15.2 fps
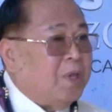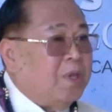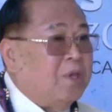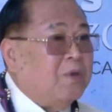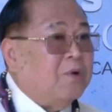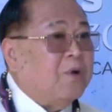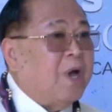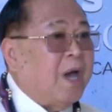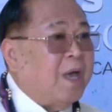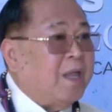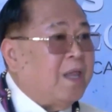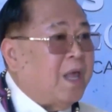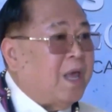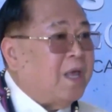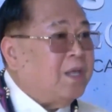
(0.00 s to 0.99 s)
with new
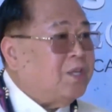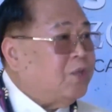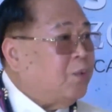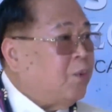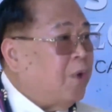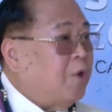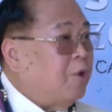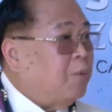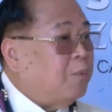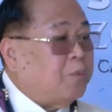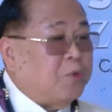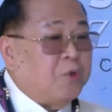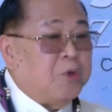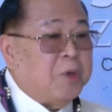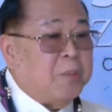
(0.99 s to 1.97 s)
guidelines, we hope
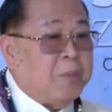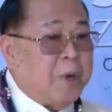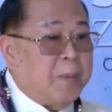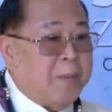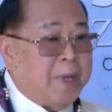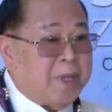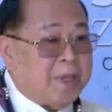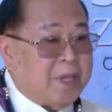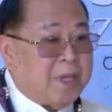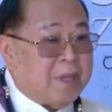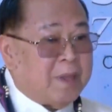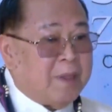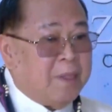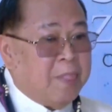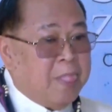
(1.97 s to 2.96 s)
to implement
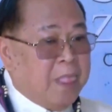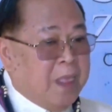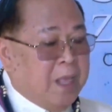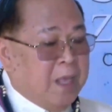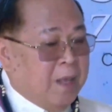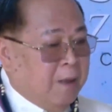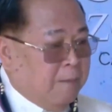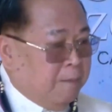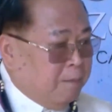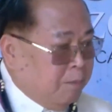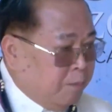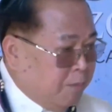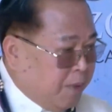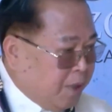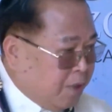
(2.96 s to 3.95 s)
it
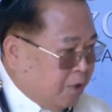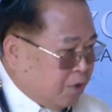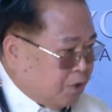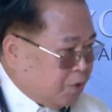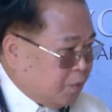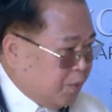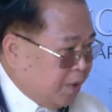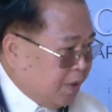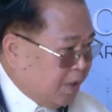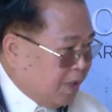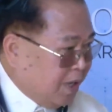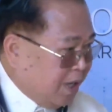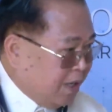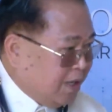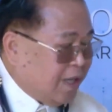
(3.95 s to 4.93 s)
because
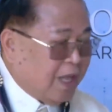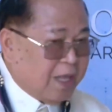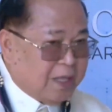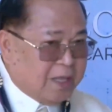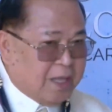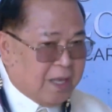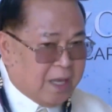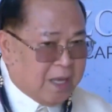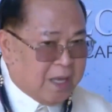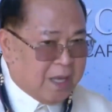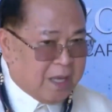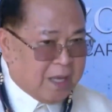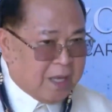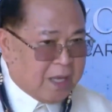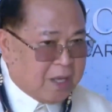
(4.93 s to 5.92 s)
we needed
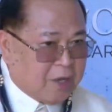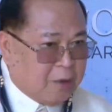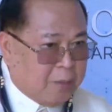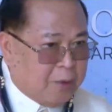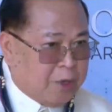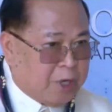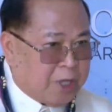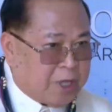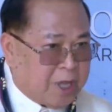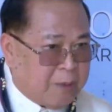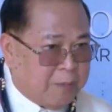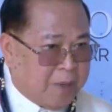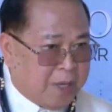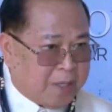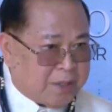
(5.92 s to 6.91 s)

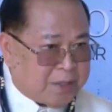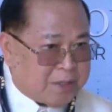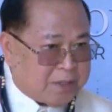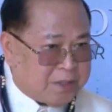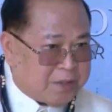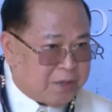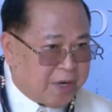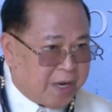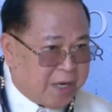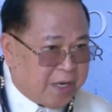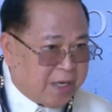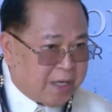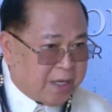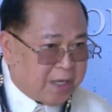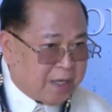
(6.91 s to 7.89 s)
community-based
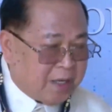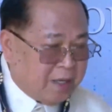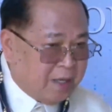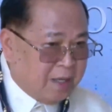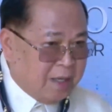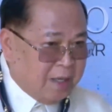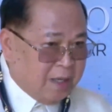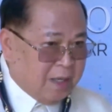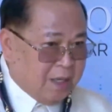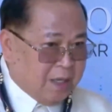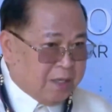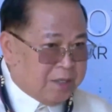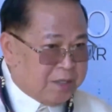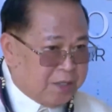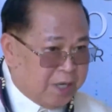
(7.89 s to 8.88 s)
training
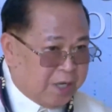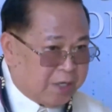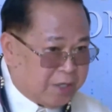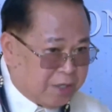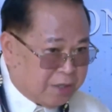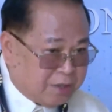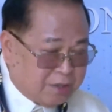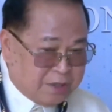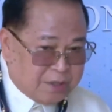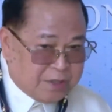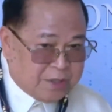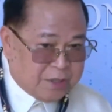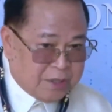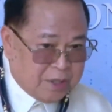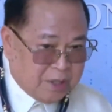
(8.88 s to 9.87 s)

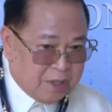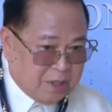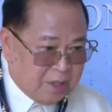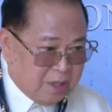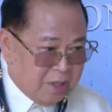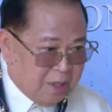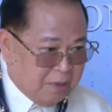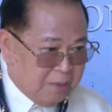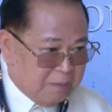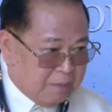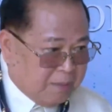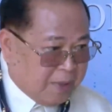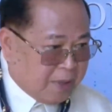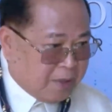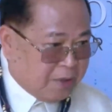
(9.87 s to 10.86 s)
sessions
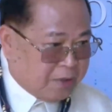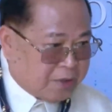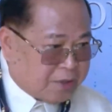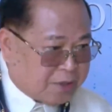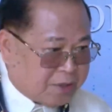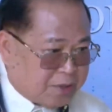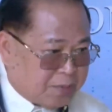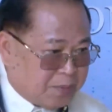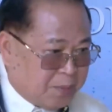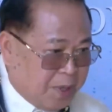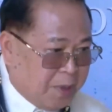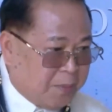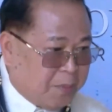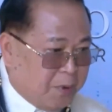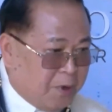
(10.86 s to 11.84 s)
because
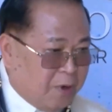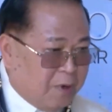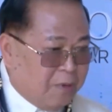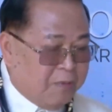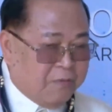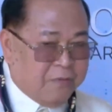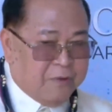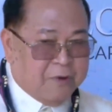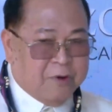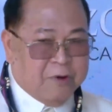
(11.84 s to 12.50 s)
people